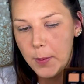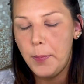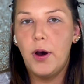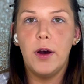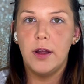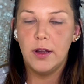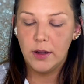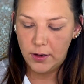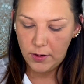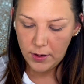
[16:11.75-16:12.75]
I bought it.
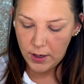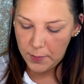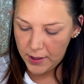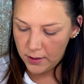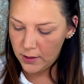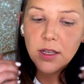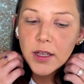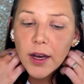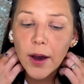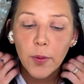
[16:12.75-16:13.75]
You know what I mean?
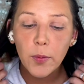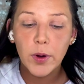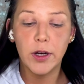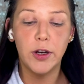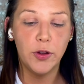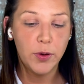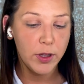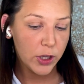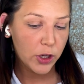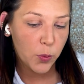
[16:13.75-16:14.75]
Yeah, we're gonna do a
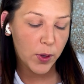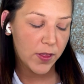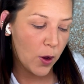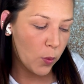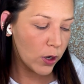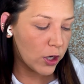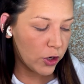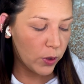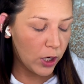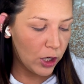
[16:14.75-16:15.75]
look with it. We're gonna
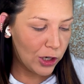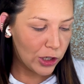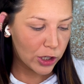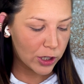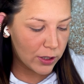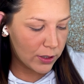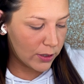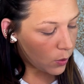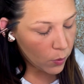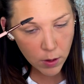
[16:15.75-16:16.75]
do a look.
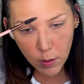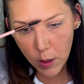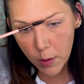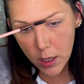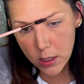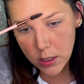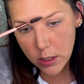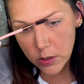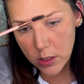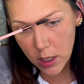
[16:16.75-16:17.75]
What do we want to
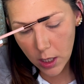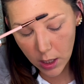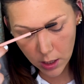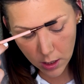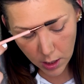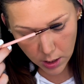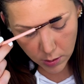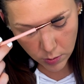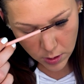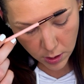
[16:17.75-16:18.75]
do today? I
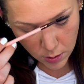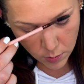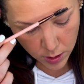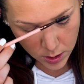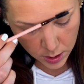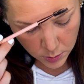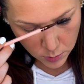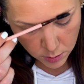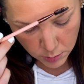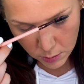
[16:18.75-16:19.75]
don't know, honey. What
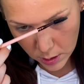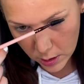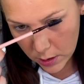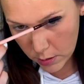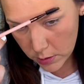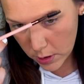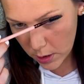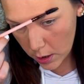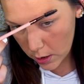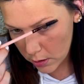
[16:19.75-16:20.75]
do we want to do
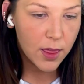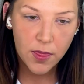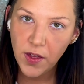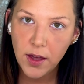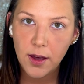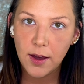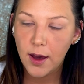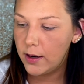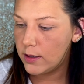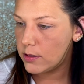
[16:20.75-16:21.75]
today? I think I
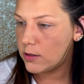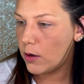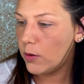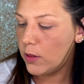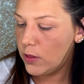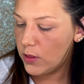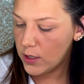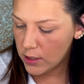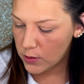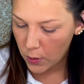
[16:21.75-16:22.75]
got it. So
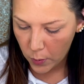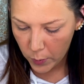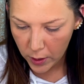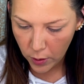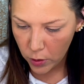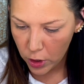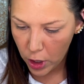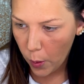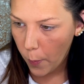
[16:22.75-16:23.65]
this is what we gonna do.